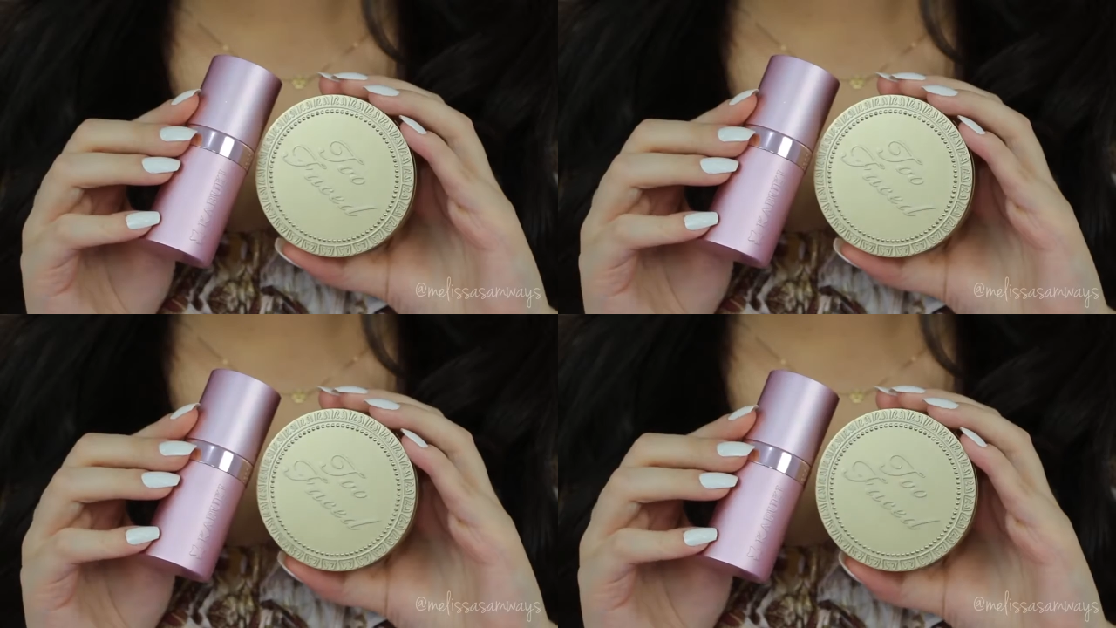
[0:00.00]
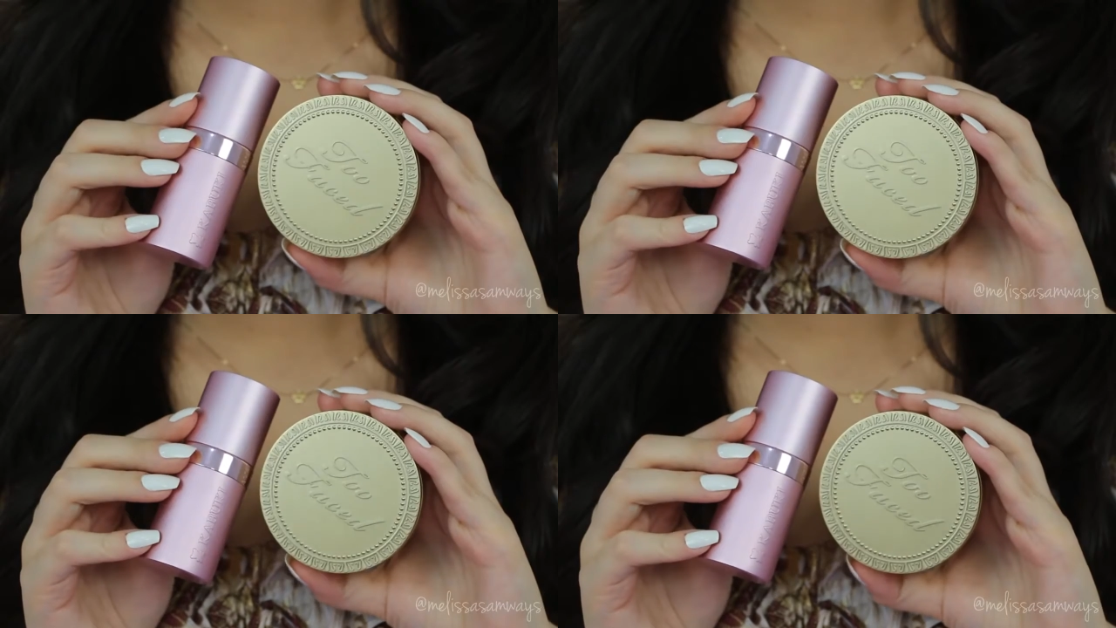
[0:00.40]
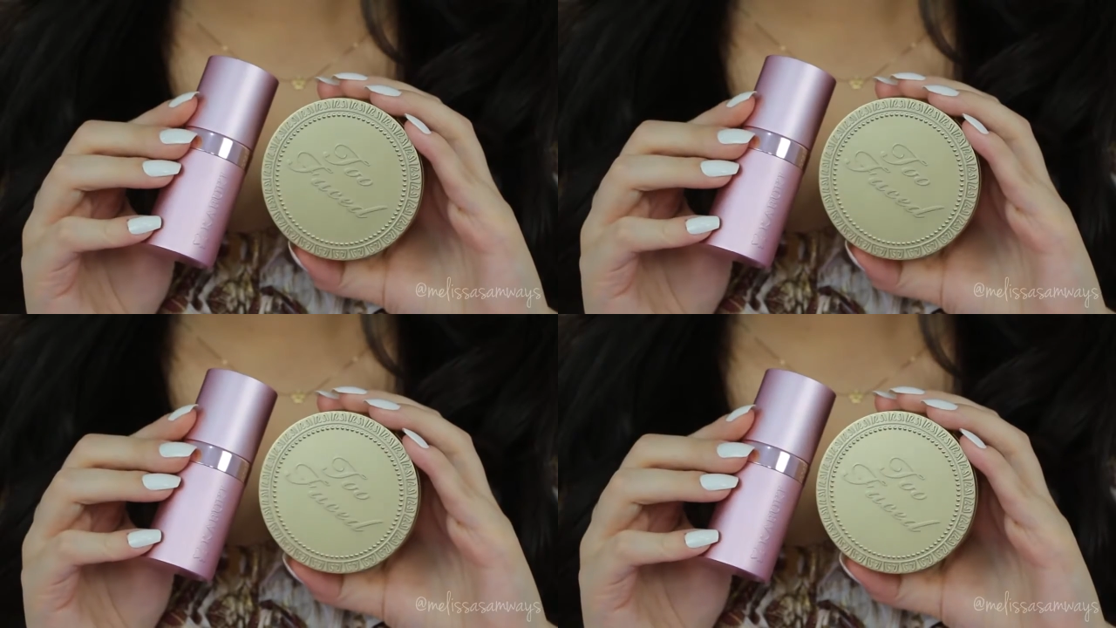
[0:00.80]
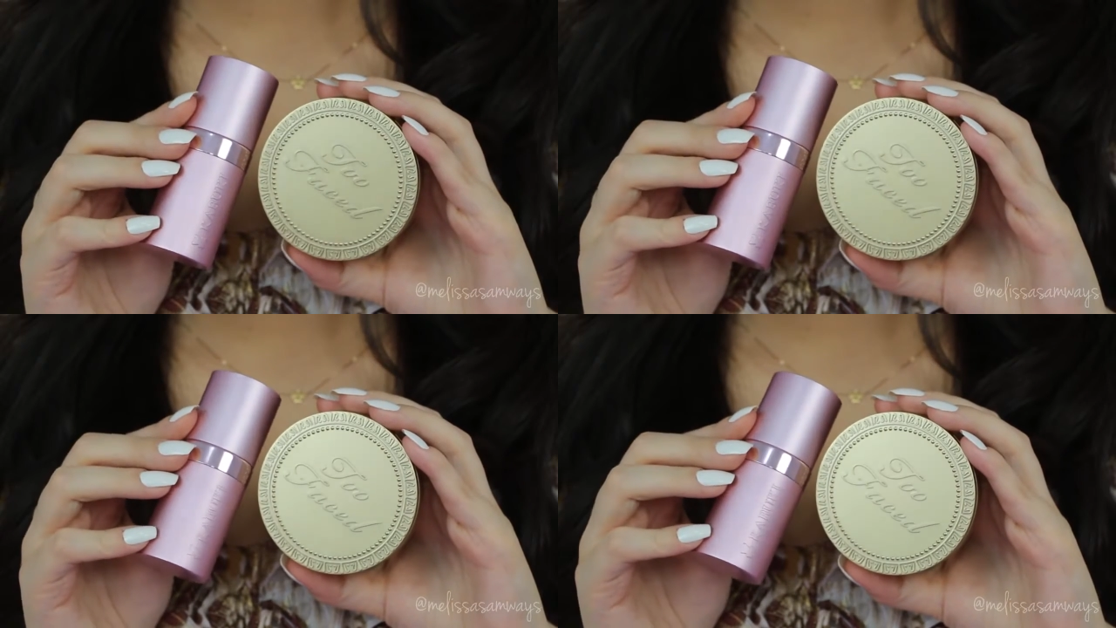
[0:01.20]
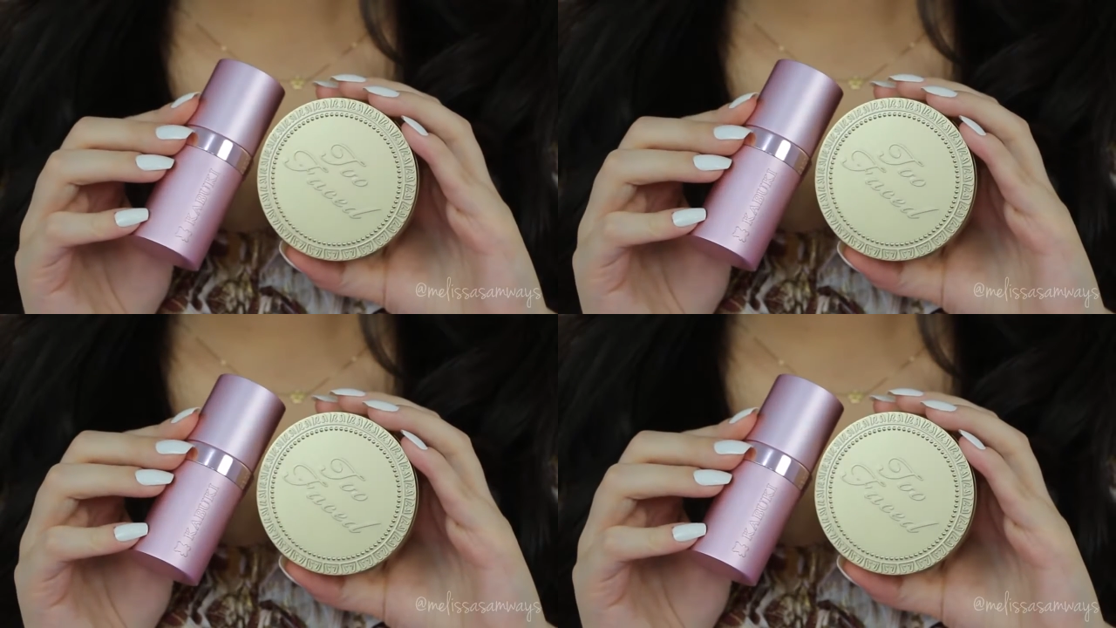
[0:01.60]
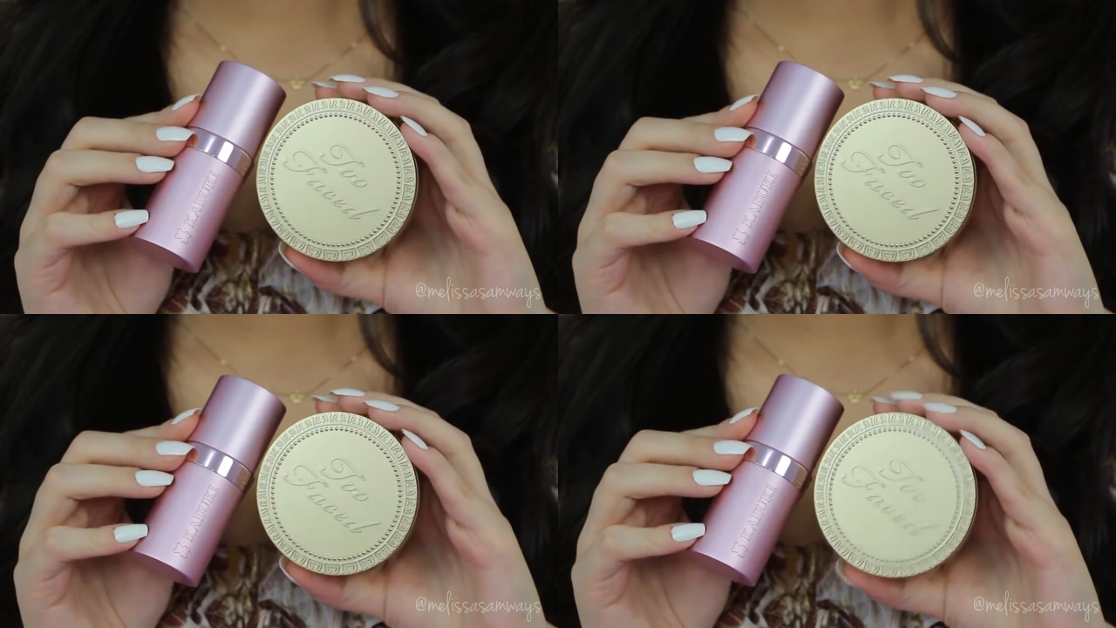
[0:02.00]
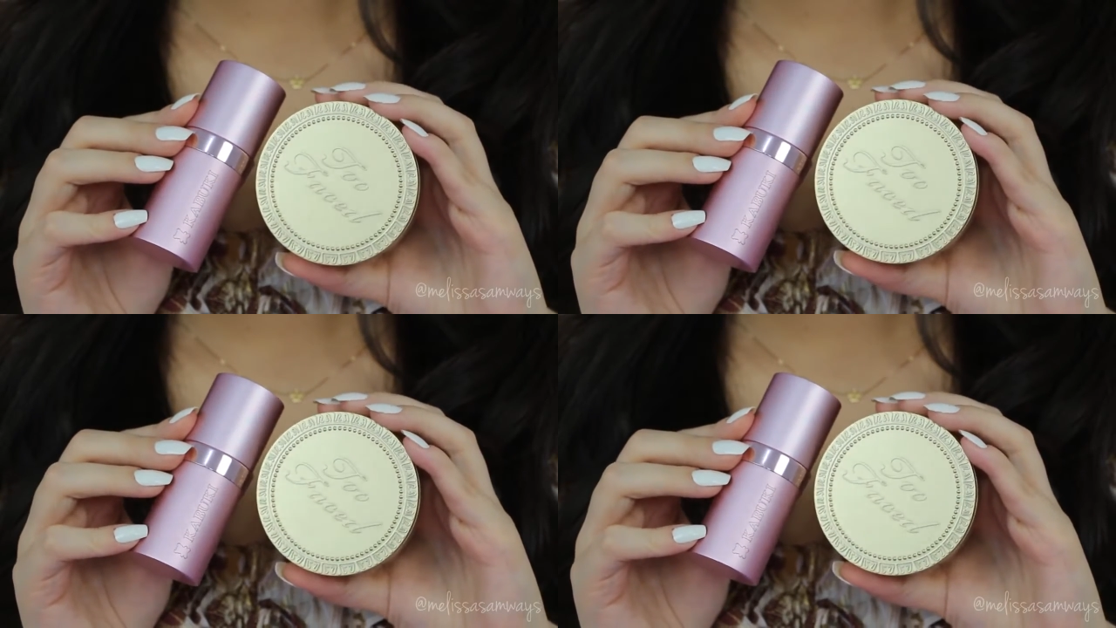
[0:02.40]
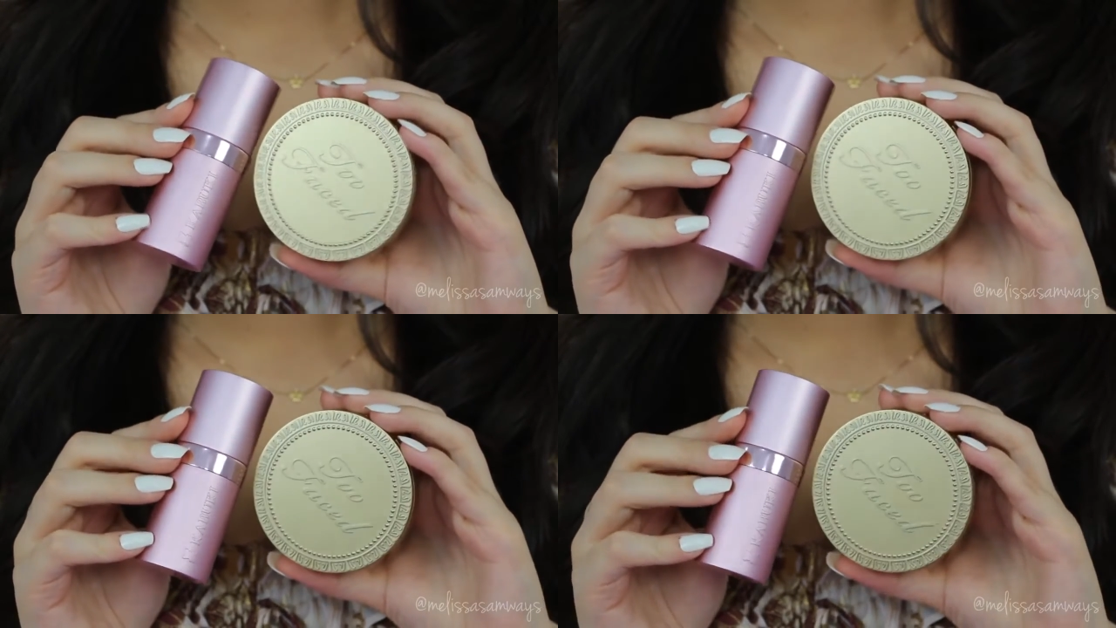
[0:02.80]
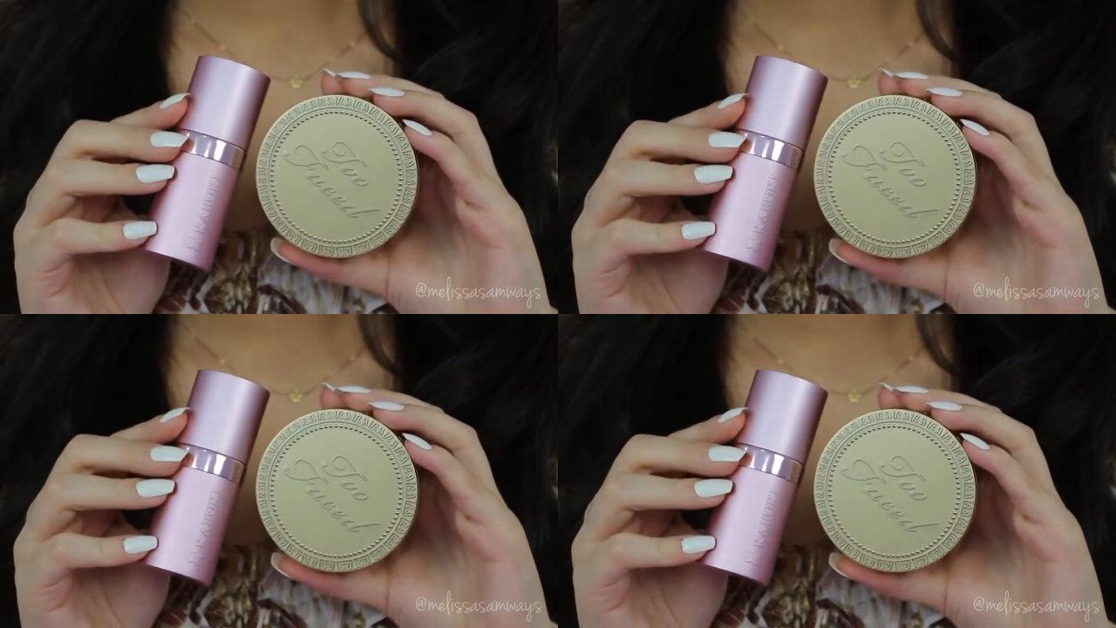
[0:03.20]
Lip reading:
[unreadable: no face in view]